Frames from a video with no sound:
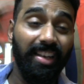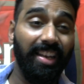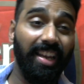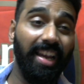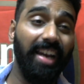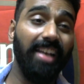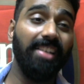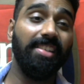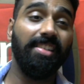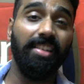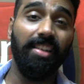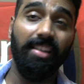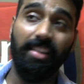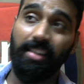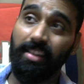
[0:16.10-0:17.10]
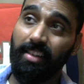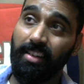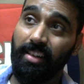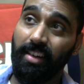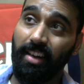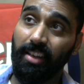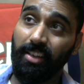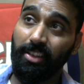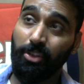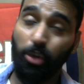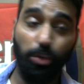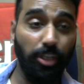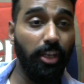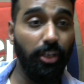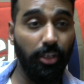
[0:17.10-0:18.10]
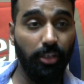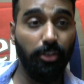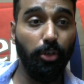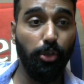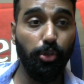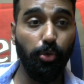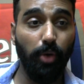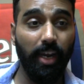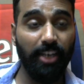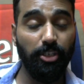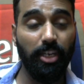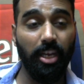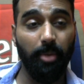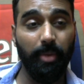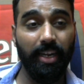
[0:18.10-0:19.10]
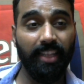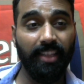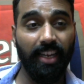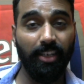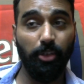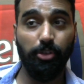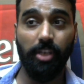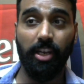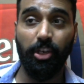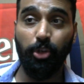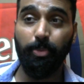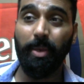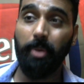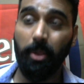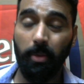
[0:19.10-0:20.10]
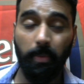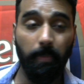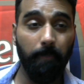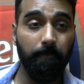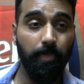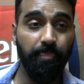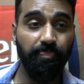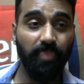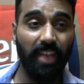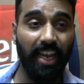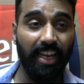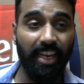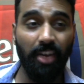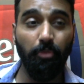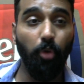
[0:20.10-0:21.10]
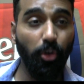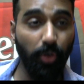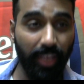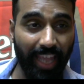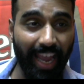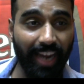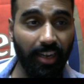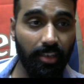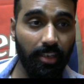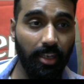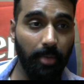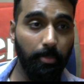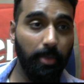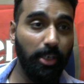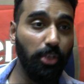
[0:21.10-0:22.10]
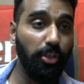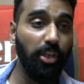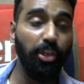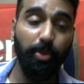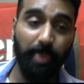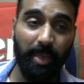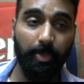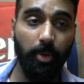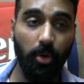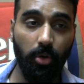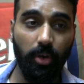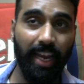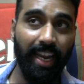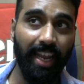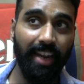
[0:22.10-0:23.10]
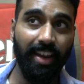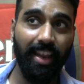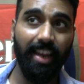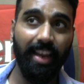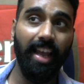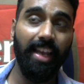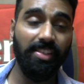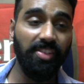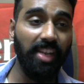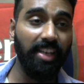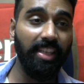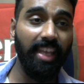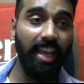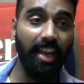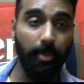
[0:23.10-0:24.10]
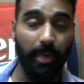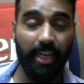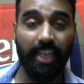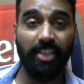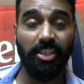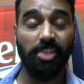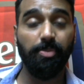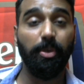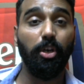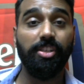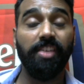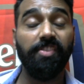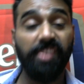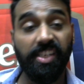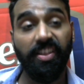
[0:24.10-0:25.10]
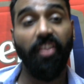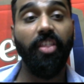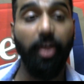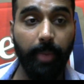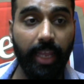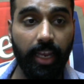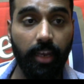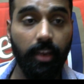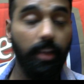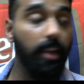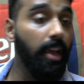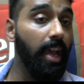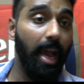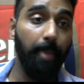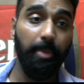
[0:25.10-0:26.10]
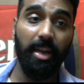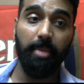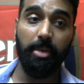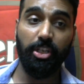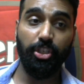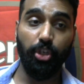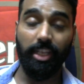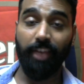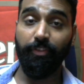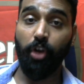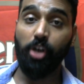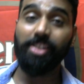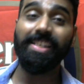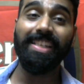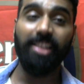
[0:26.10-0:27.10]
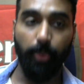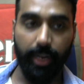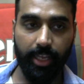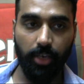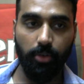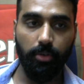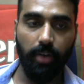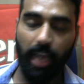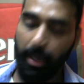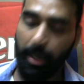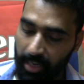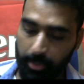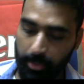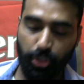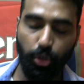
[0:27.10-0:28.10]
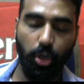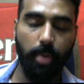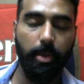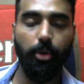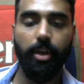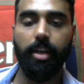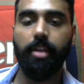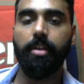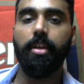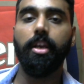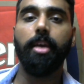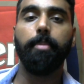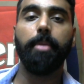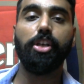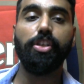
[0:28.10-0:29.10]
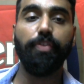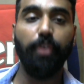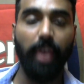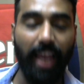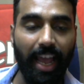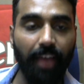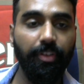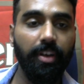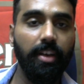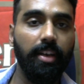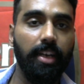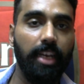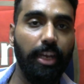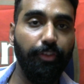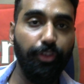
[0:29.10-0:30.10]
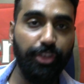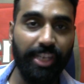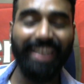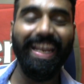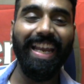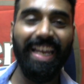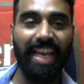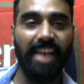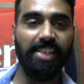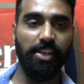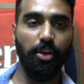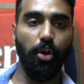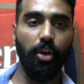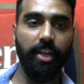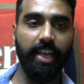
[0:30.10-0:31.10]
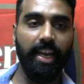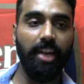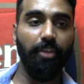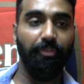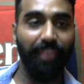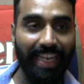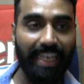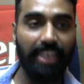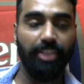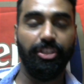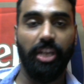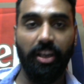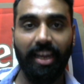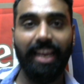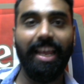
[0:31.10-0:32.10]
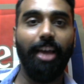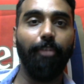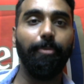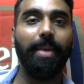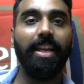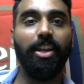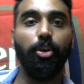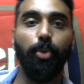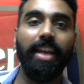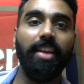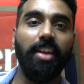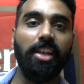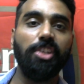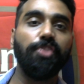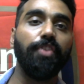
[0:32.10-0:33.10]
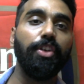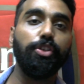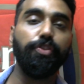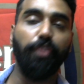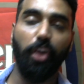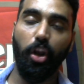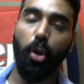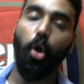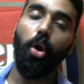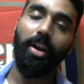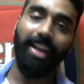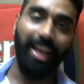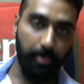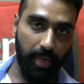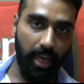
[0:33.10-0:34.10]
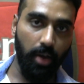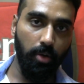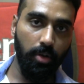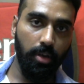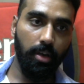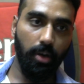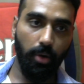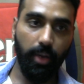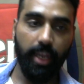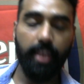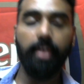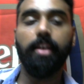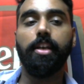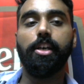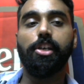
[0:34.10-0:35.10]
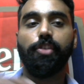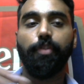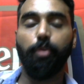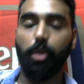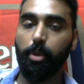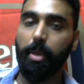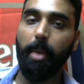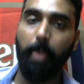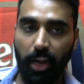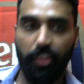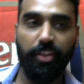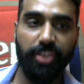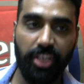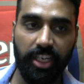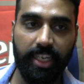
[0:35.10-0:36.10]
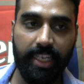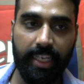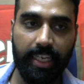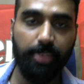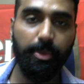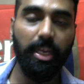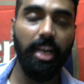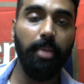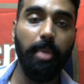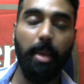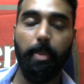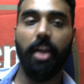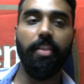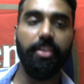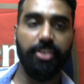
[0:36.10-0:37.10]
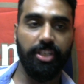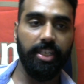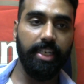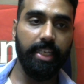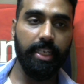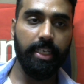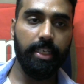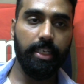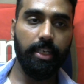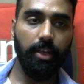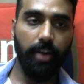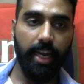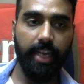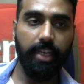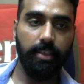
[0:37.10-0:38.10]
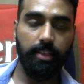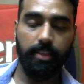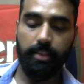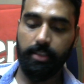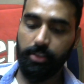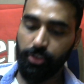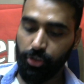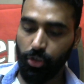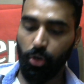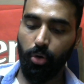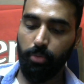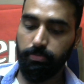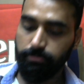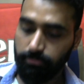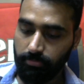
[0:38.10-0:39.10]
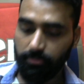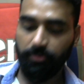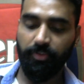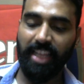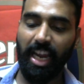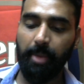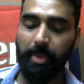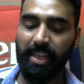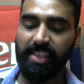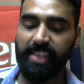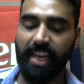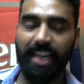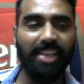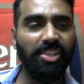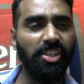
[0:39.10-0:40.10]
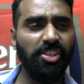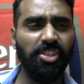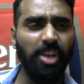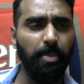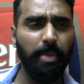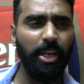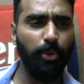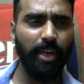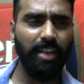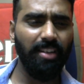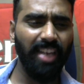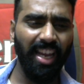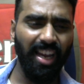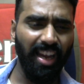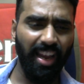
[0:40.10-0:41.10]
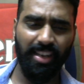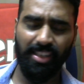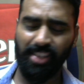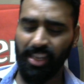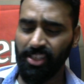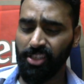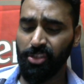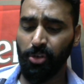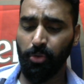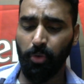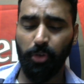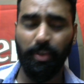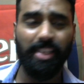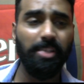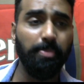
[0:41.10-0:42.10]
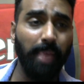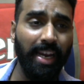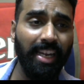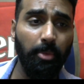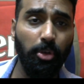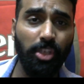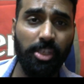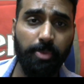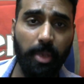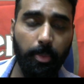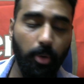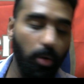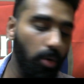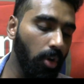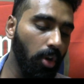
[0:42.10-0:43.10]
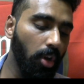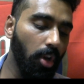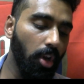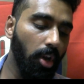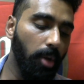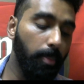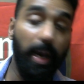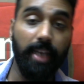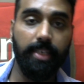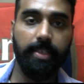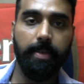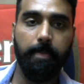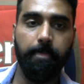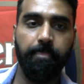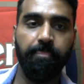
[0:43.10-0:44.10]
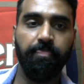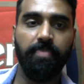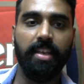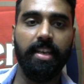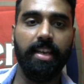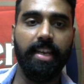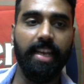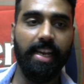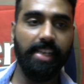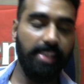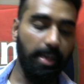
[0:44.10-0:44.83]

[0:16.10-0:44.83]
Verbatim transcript: guys those are those who are actually commenting that those are new people I didn't want to react but those are new people and I realize that they are commenting just because they've seen a thumbnail I'm pretty much sure they have not seen the video I'm pretty much sure about it because if you have if you see daily Arsenal content, we generally have been doing transfer news for a long time now. Okay, so if you want to be a part of the journey, it will be a part of the journey, right? So with that being said, let's just jump into it. Yeah, I just, I just don't want to waste my time on these people. But here's